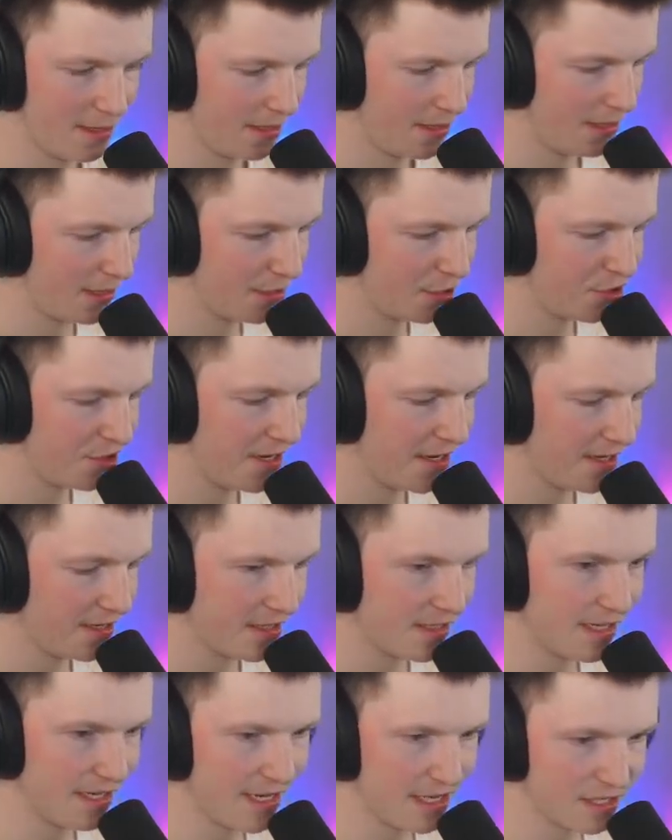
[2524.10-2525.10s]
There she is,
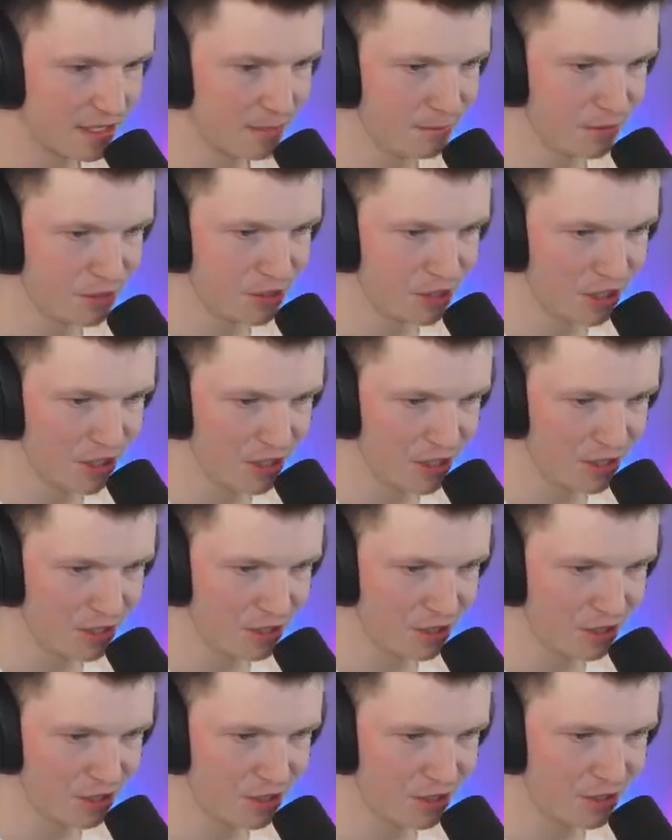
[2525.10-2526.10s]
St. Axel's
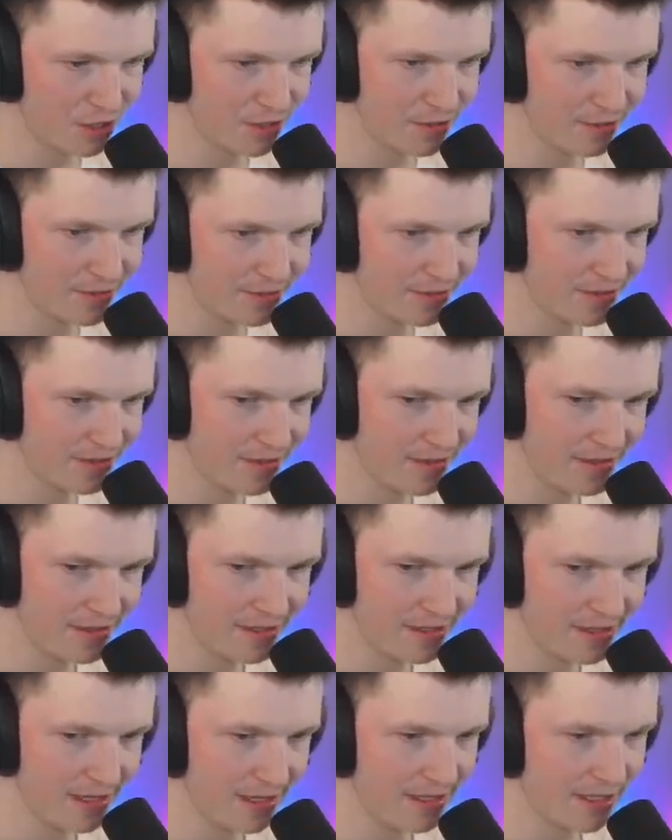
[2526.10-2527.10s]
Church.
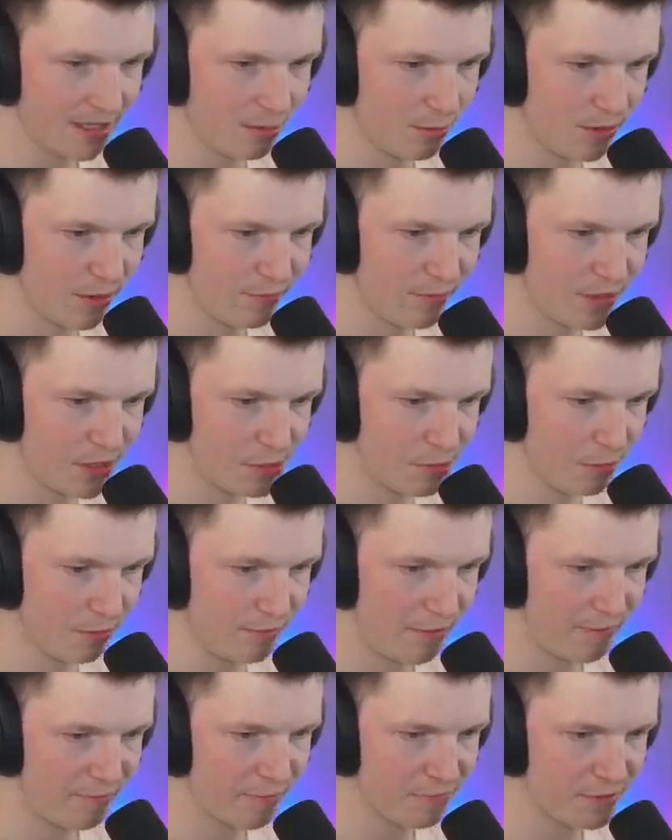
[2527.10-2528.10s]
As our visual
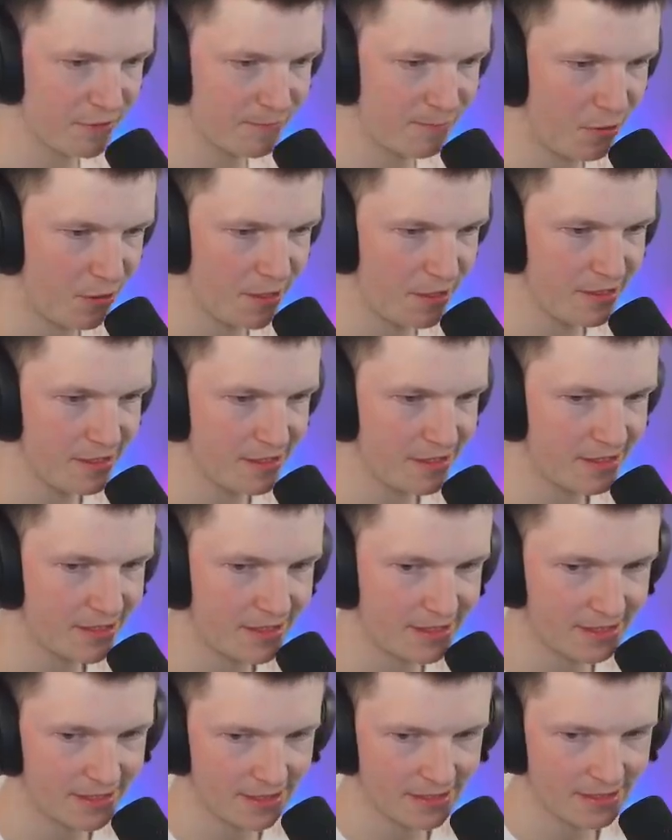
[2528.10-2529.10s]
reference point.
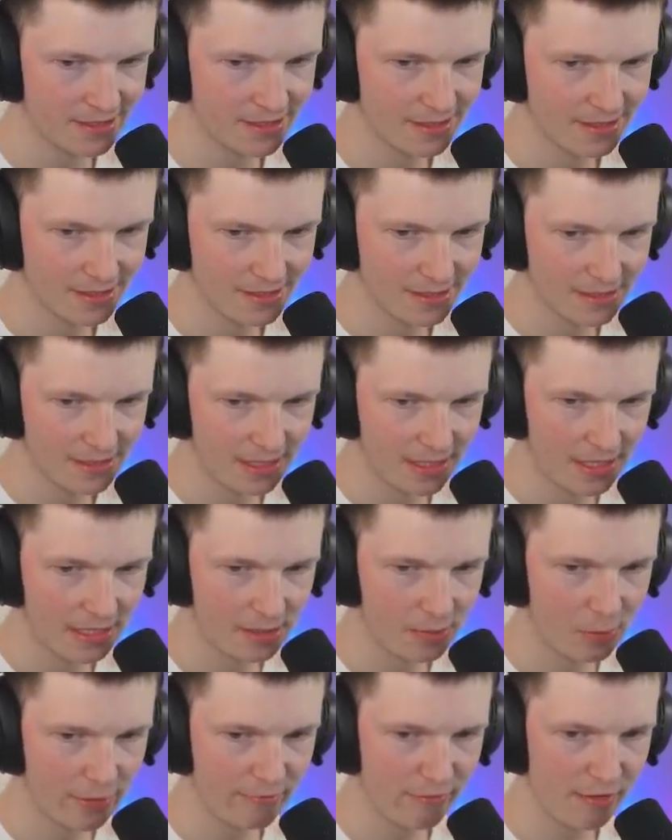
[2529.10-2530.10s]
Is
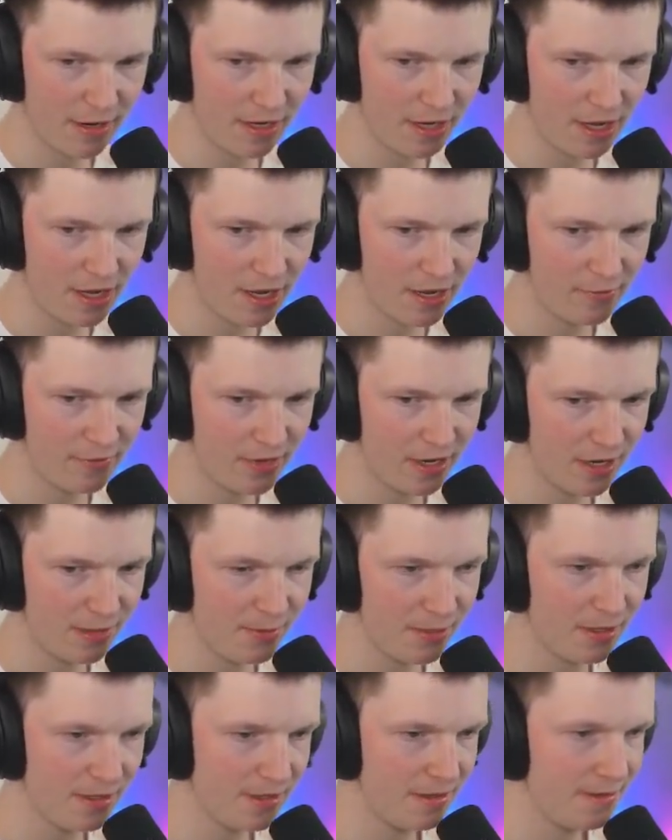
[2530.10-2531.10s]
weather radar
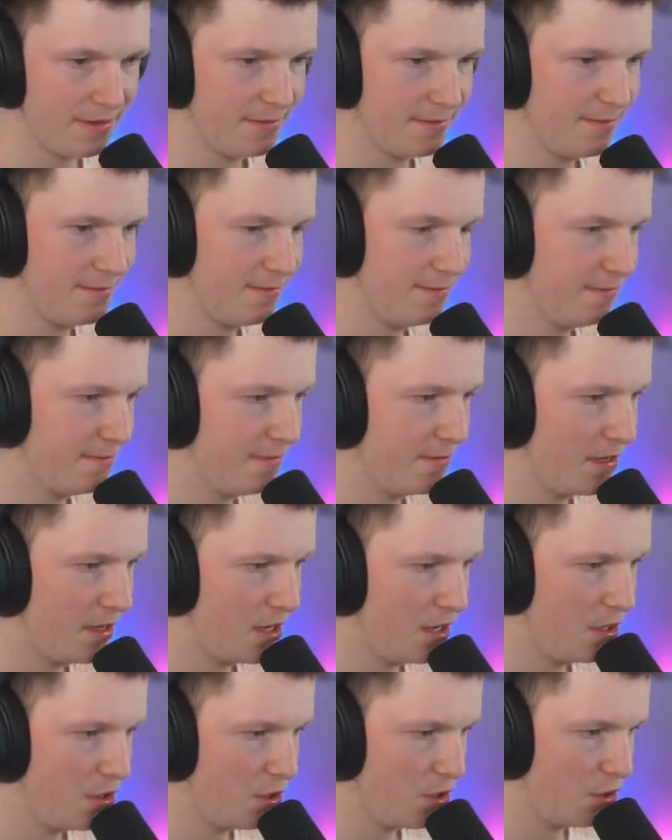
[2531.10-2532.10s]
available?
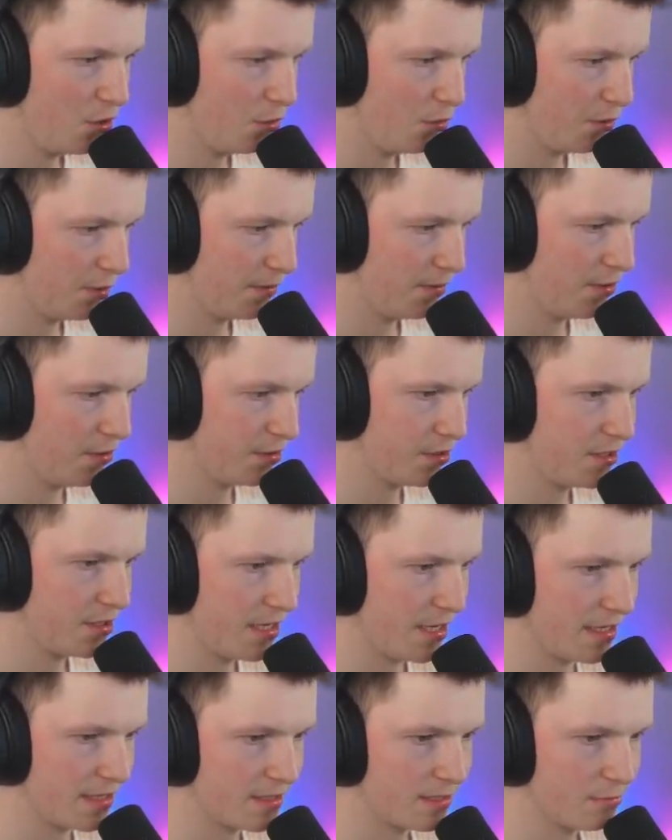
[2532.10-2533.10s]
No, not
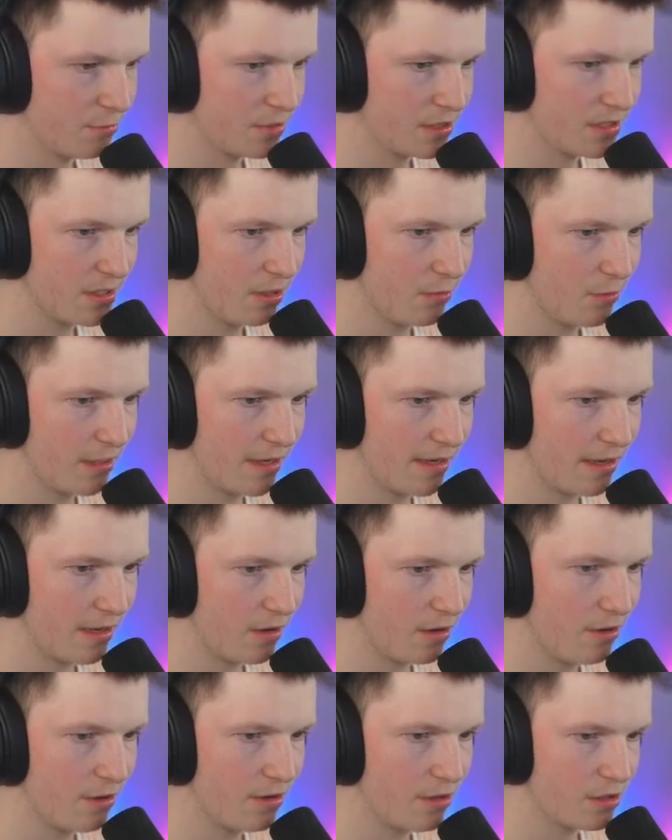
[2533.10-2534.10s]
yet. We're still waiting
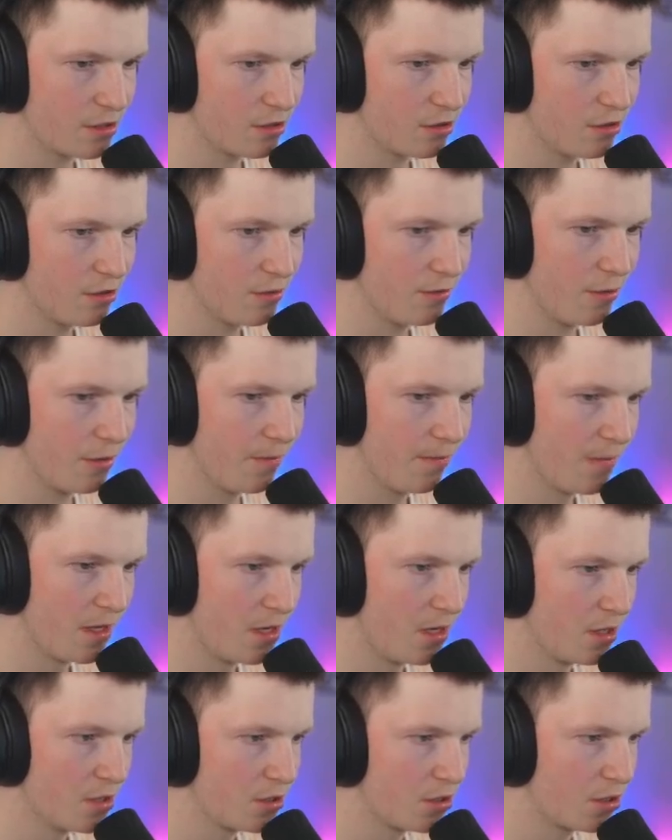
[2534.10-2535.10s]
on a Sobo.
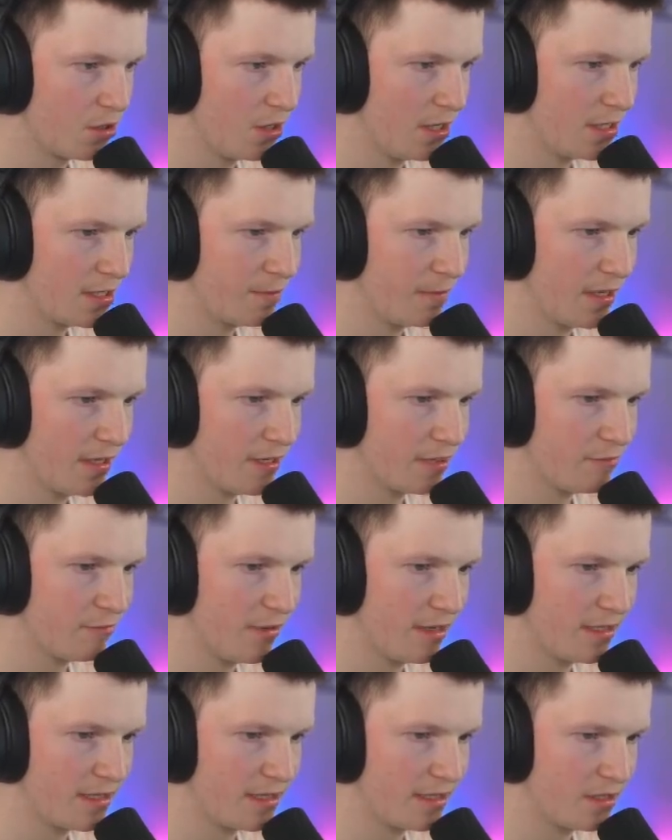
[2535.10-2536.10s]
So let's make this
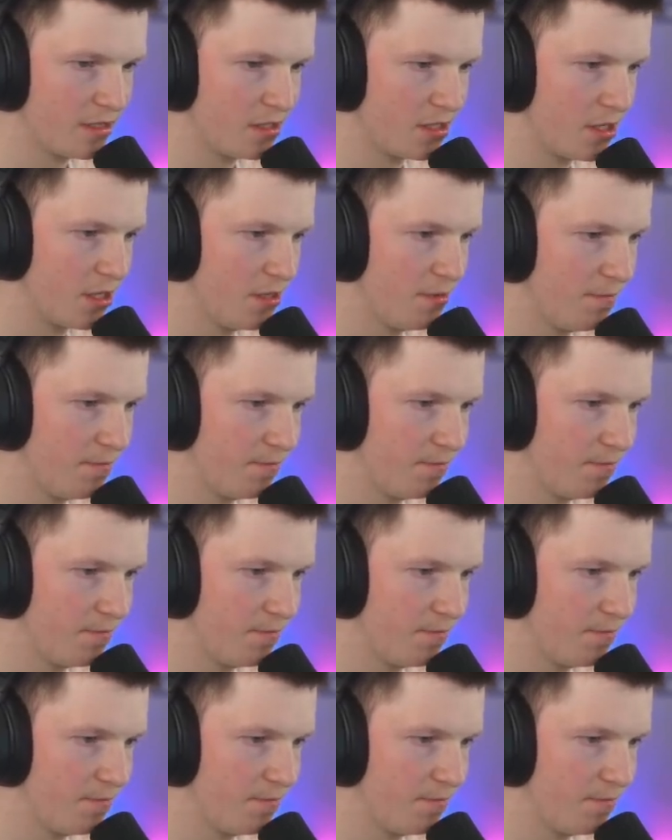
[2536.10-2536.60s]
right-hand turn.